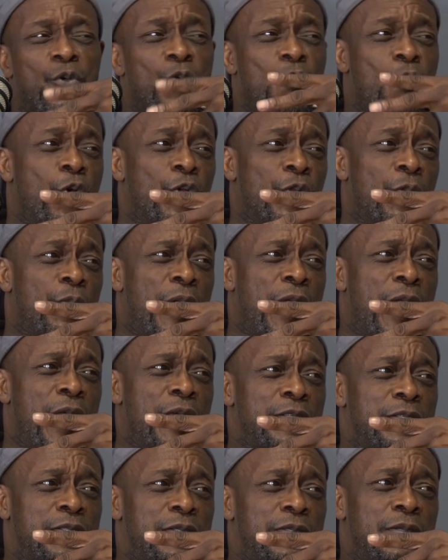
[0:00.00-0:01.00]
who wore the
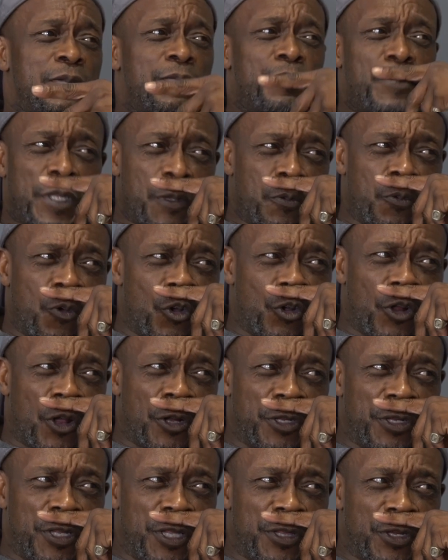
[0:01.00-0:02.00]
mask. They wore it
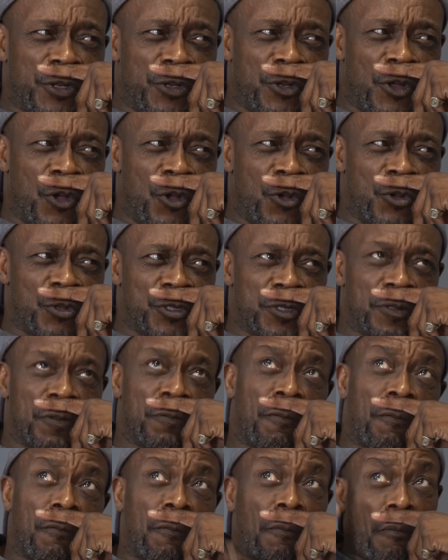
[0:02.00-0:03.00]
underneath their nose.
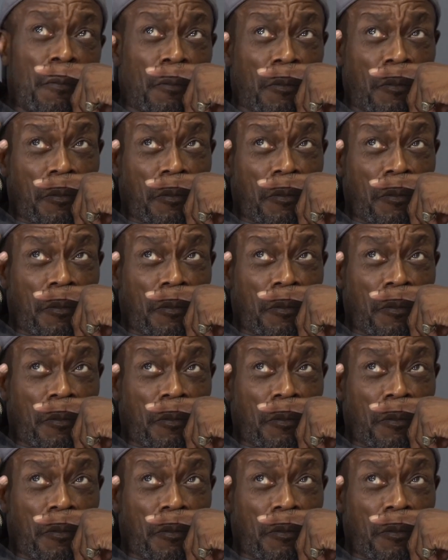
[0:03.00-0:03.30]
Mm-hmm.